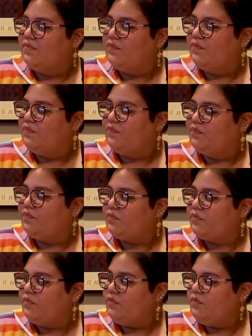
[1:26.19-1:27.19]

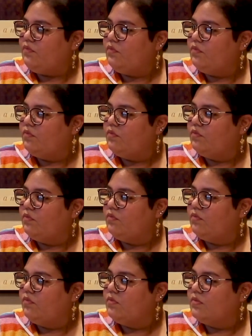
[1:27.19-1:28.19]

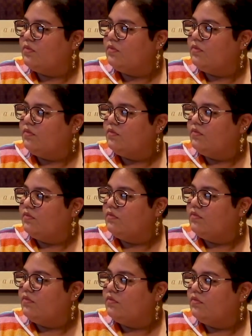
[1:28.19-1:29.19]

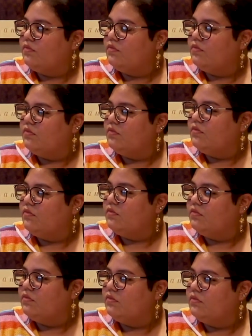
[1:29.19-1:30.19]

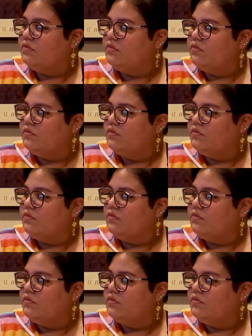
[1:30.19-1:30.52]
(silent)